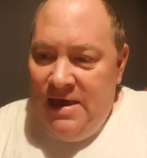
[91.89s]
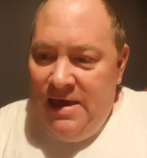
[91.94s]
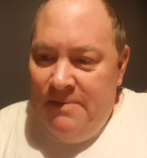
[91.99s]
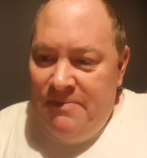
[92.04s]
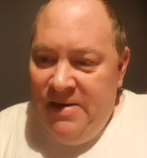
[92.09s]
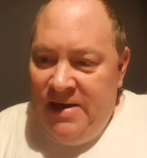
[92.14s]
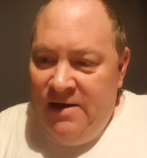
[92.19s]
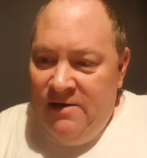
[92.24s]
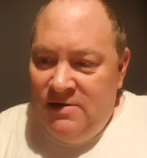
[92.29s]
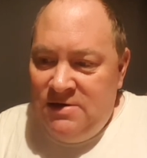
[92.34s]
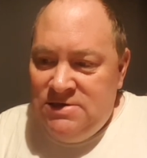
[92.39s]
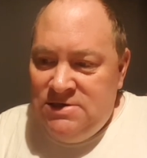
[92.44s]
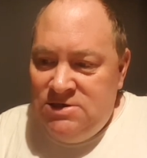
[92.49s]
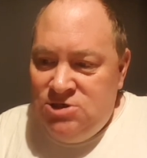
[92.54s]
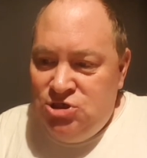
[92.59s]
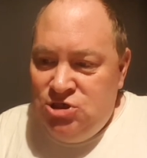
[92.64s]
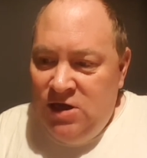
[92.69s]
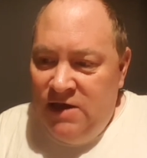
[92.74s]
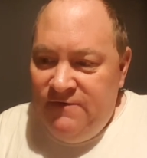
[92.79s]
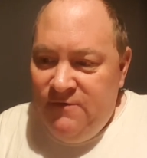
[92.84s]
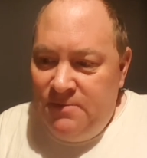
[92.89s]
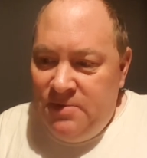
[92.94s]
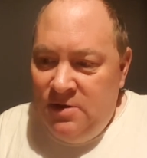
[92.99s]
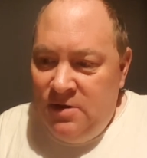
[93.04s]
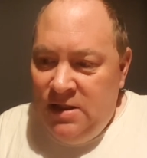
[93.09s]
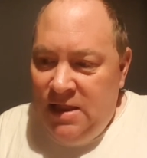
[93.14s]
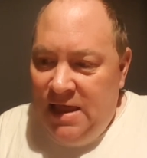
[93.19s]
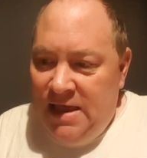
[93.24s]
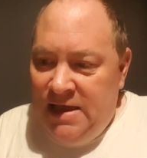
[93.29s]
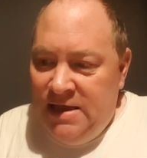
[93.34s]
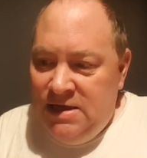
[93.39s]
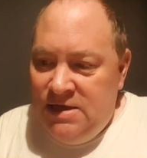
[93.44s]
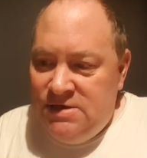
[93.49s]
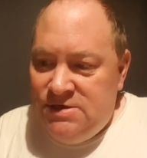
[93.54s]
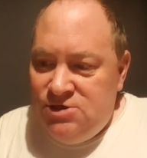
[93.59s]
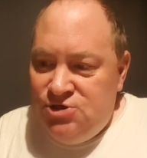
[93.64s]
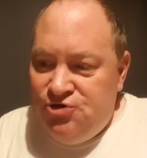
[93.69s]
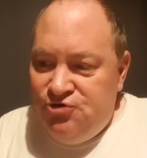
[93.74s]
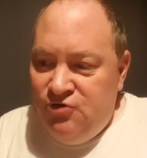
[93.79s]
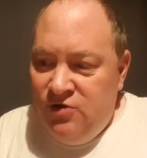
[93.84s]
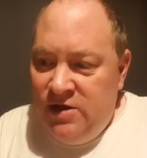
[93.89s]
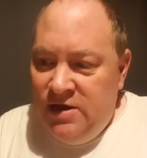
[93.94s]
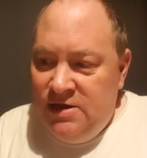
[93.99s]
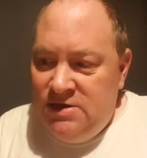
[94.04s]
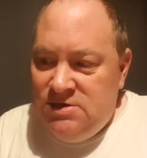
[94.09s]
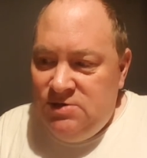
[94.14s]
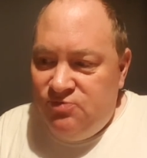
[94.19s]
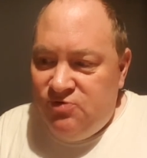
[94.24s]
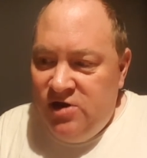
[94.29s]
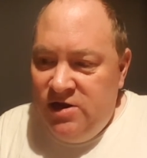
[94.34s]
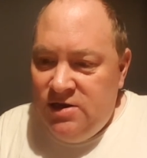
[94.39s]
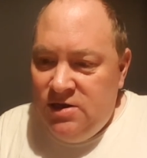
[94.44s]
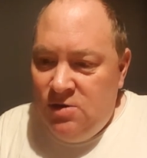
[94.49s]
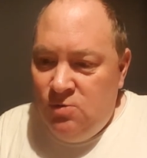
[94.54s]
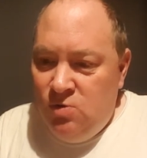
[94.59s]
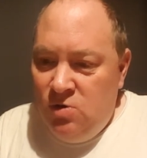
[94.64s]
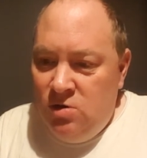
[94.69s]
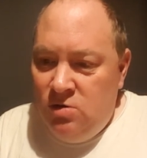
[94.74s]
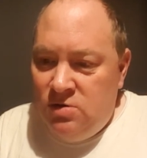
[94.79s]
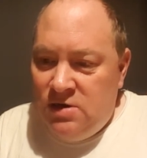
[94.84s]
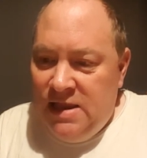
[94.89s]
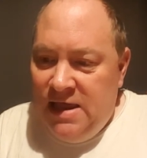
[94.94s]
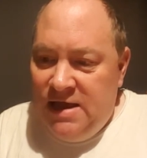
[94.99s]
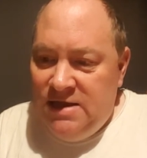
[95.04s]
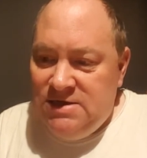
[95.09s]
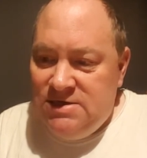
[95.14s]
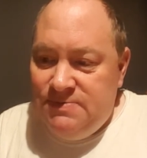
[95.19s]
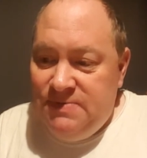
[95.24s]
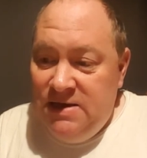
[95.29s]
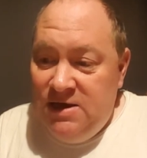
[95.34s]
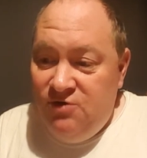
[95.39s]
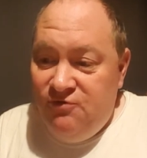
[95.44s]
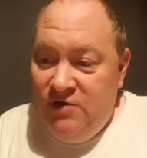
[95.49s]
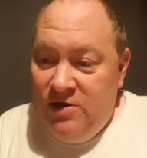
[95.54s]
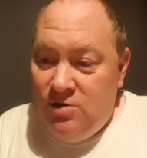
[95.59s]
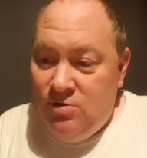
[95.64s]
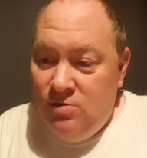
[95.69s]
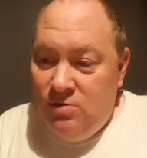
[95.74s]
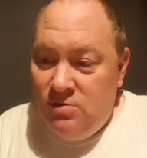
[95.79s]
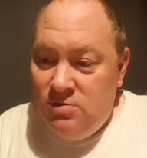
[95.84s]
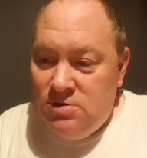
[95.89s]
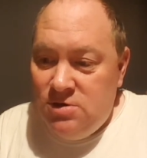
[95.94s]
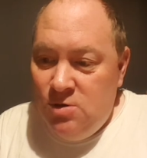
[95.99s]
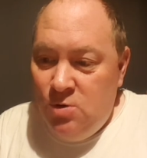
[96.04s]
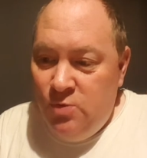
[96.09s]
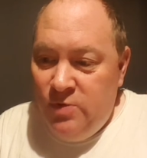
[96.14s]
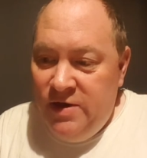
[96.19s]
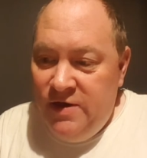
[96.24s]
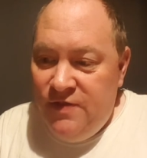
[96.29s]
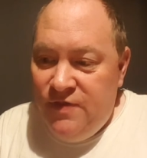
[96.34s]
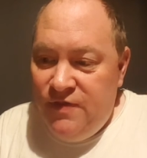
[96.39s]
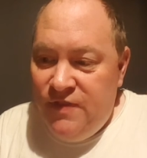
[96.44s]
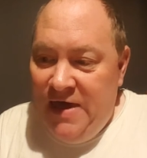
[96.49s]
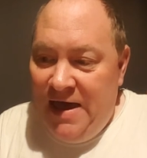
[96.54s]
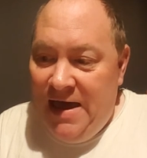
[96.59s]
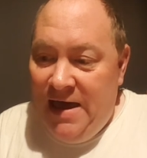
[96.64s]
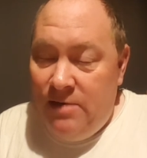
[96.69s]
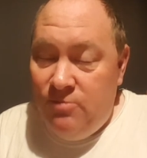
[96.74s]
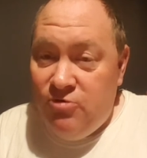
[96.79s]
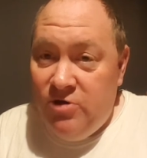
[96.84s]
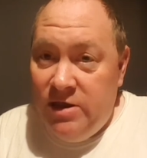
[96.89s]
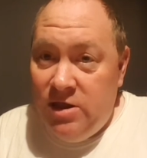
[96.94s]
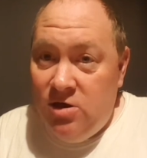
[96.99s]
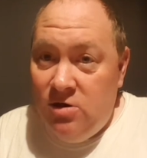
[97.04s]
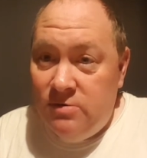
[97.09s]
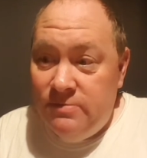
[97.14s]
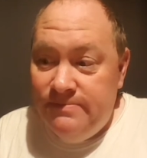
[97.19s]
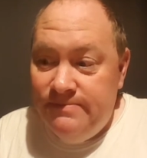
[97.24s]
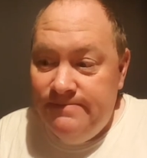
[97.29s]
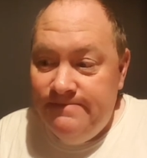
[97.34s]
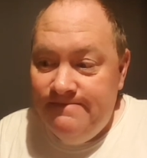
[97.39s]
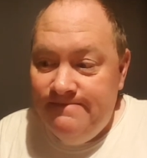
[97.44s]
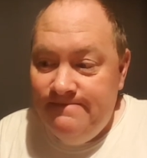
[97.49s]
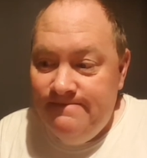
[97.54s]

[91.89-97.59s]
about as achievable as trying to break the world land speed record with the handbrake on.